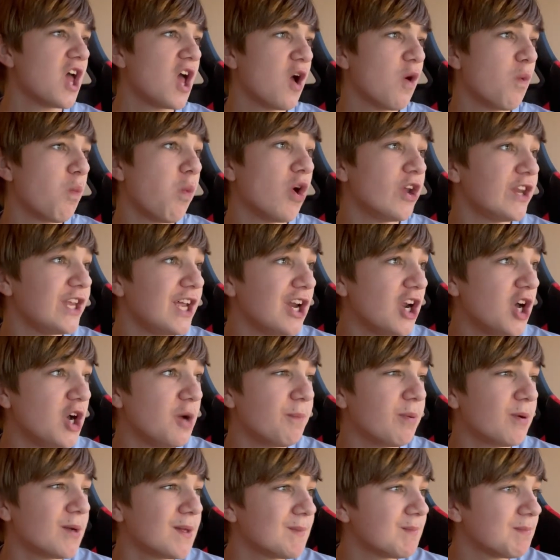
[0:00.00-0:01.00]
1-0
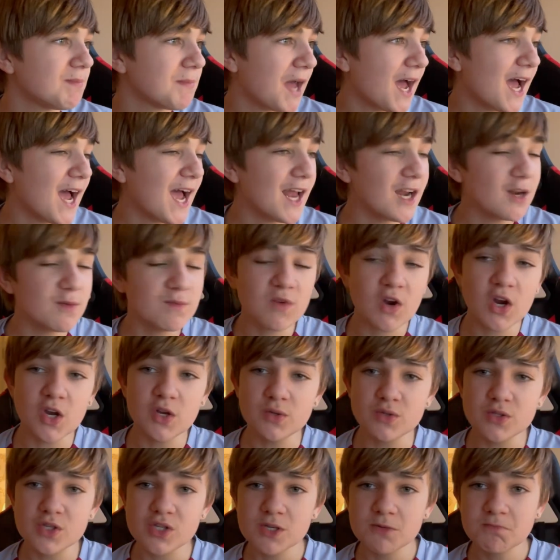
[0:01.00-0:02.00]
up at Elland
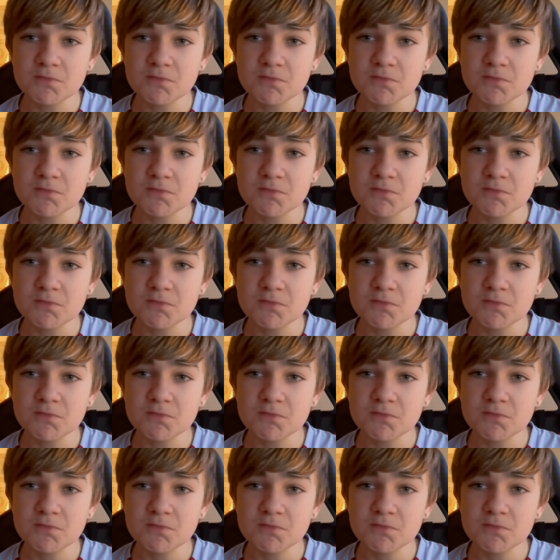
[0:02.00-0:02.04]
Road